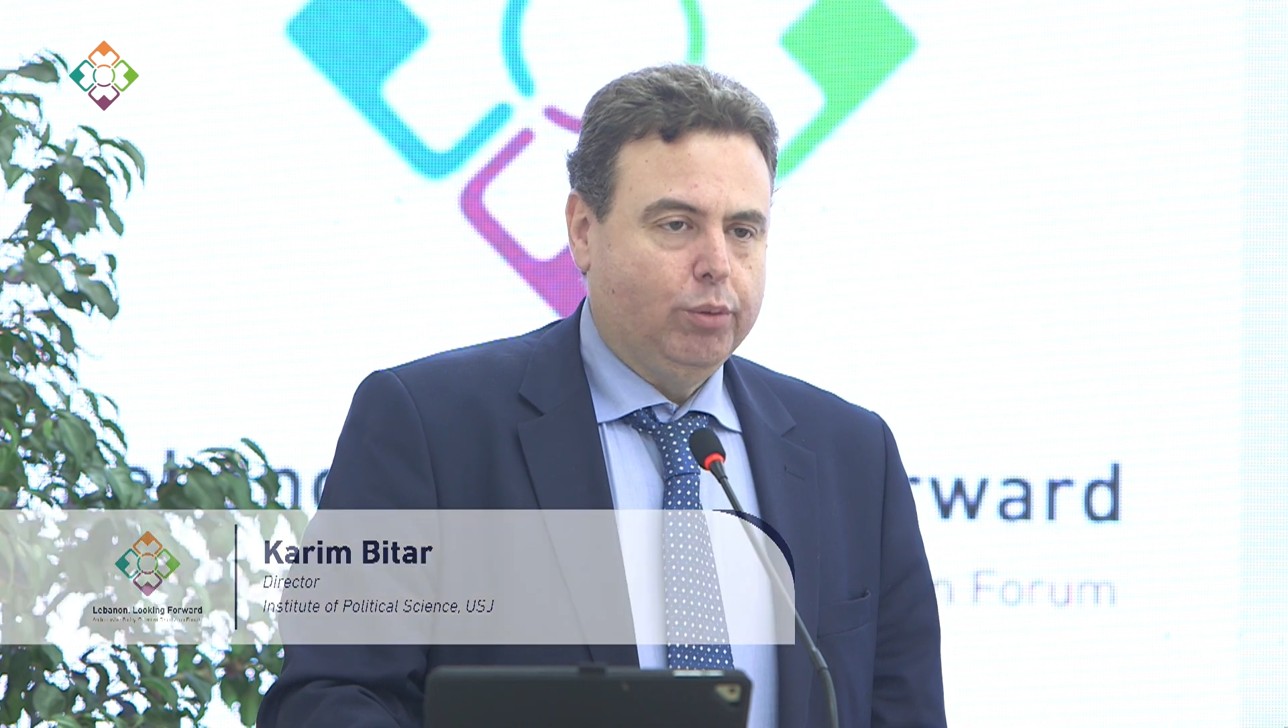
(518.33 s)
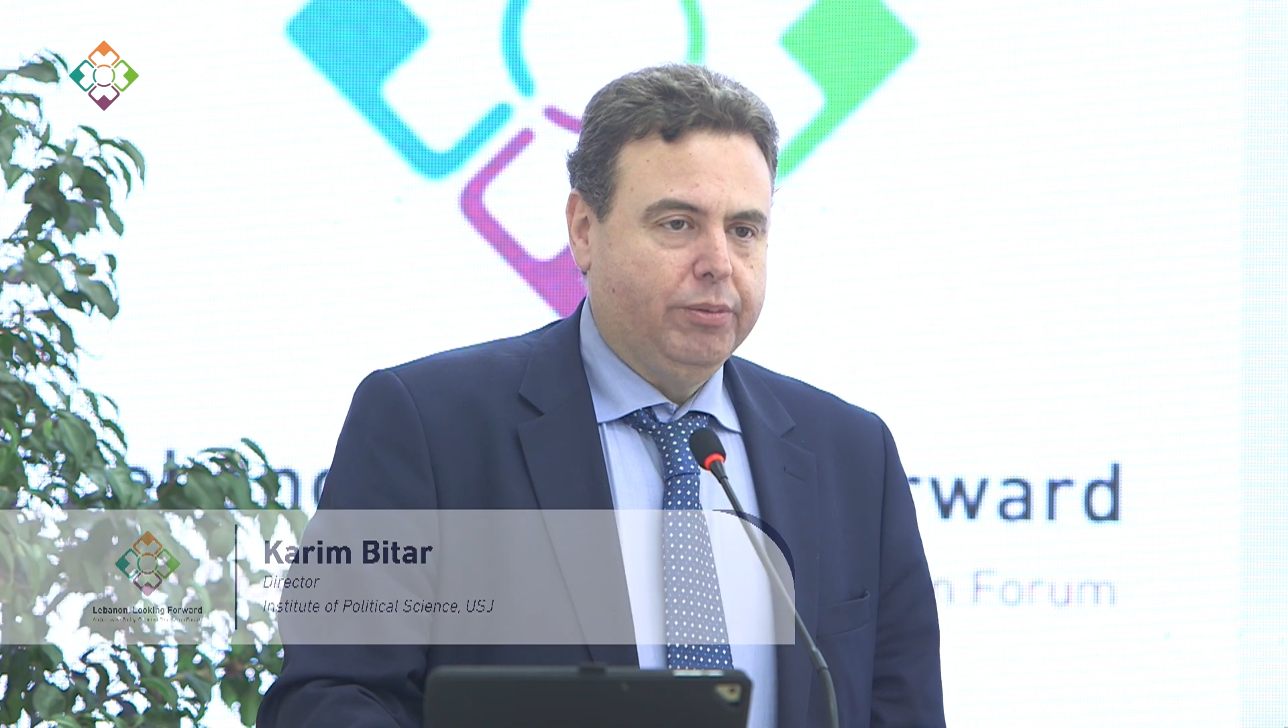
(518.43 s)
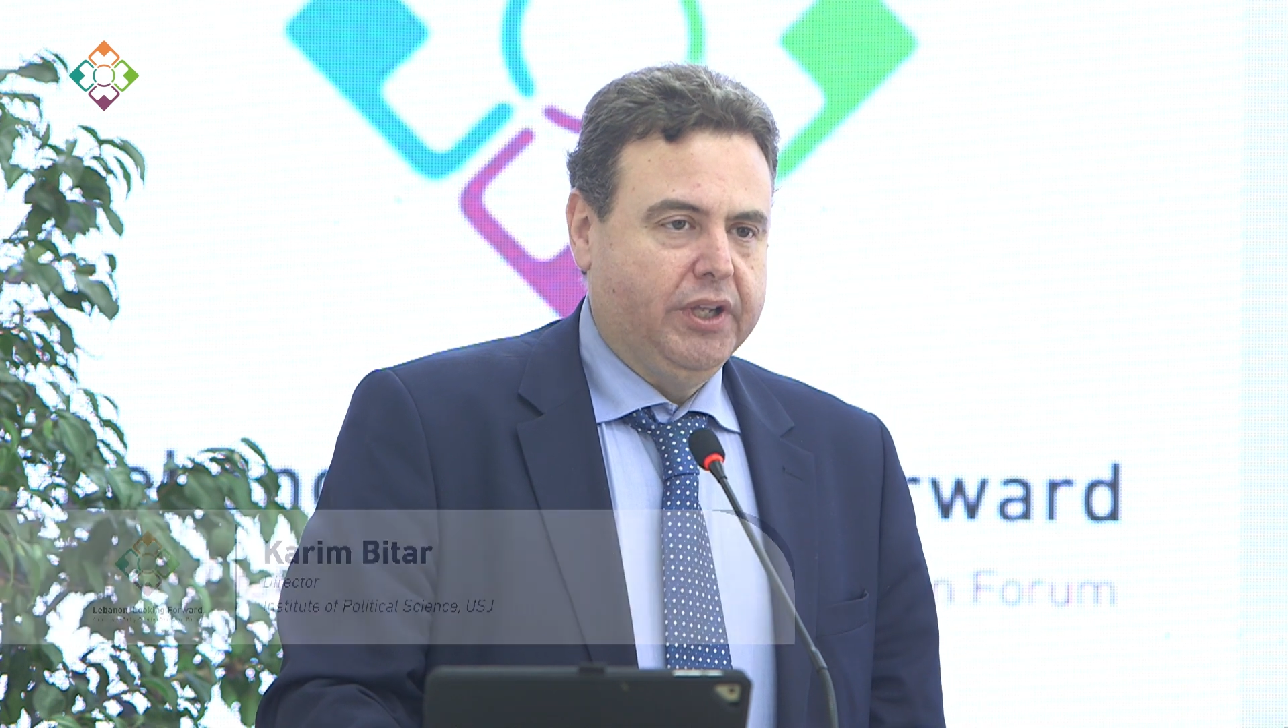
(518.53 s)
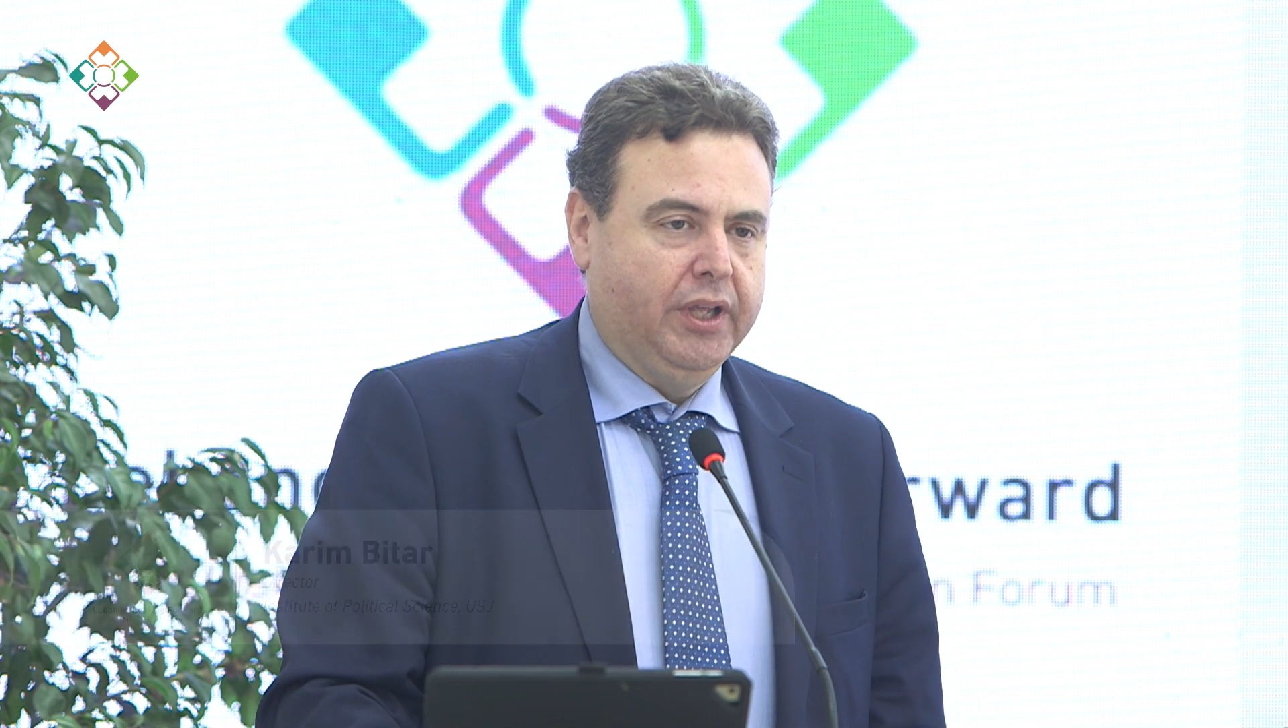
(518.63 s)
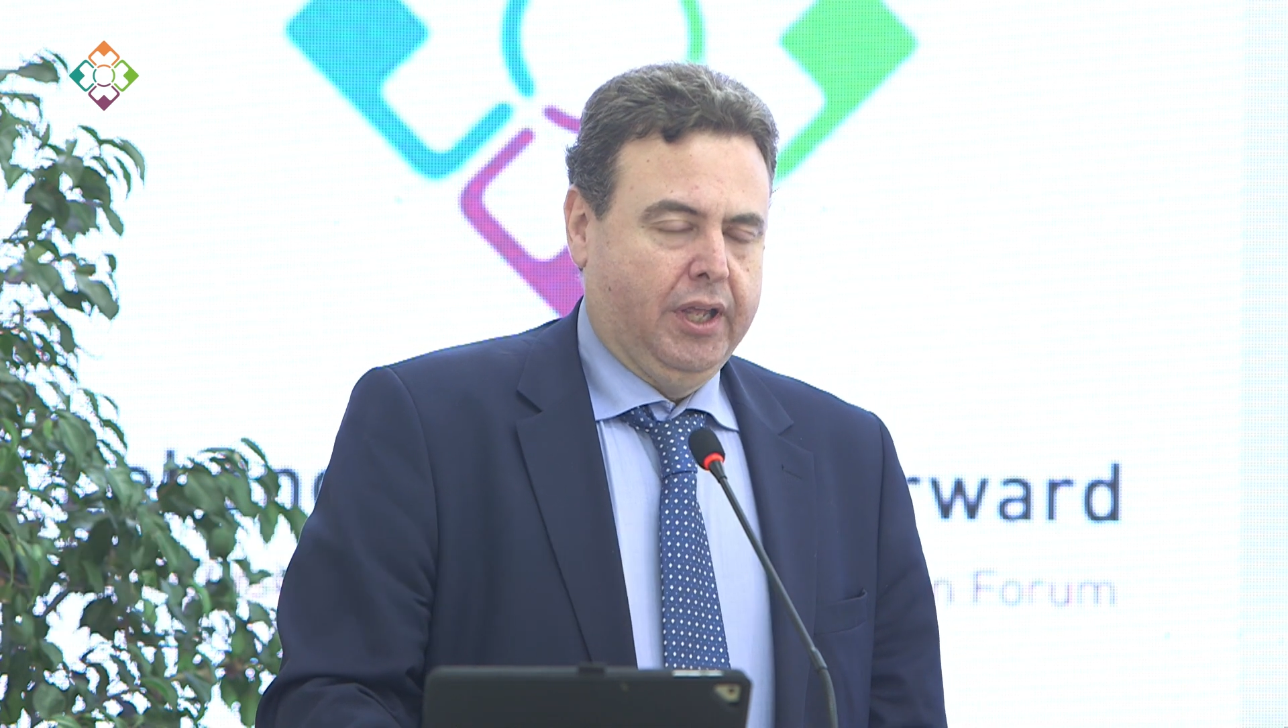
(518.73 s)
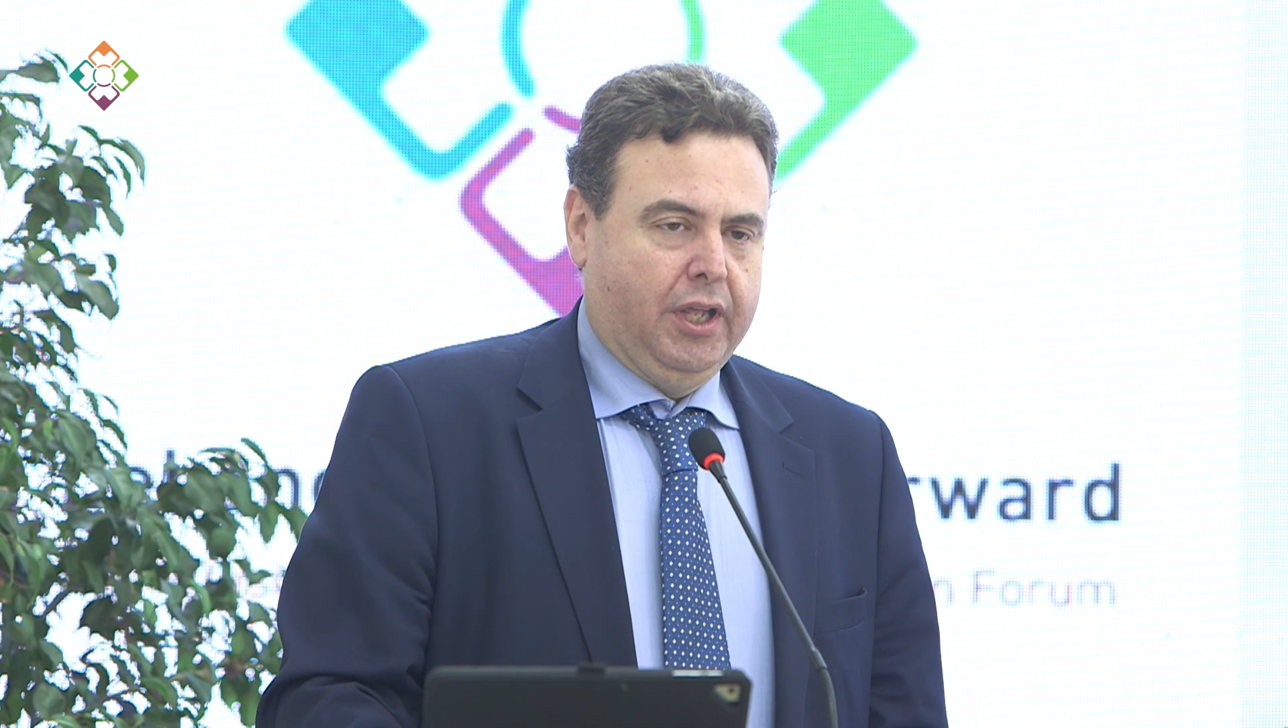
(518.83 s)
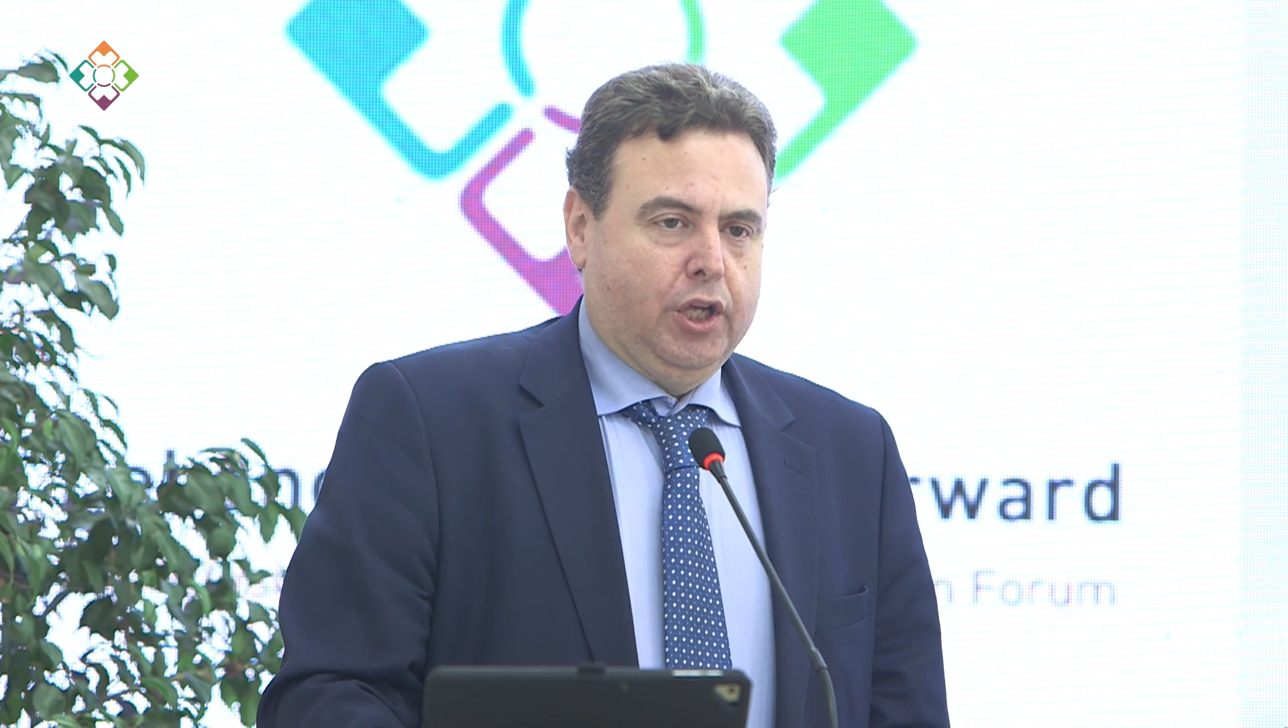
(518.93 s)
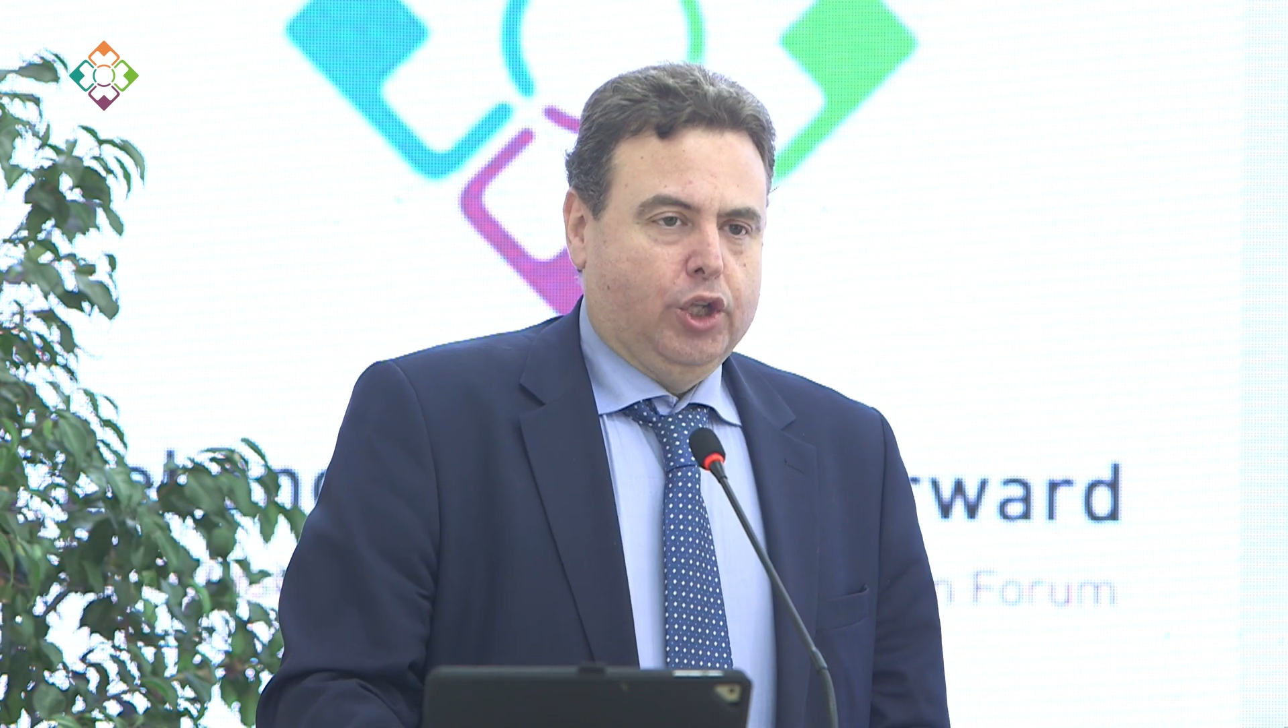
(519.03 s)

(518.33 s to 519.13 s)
would be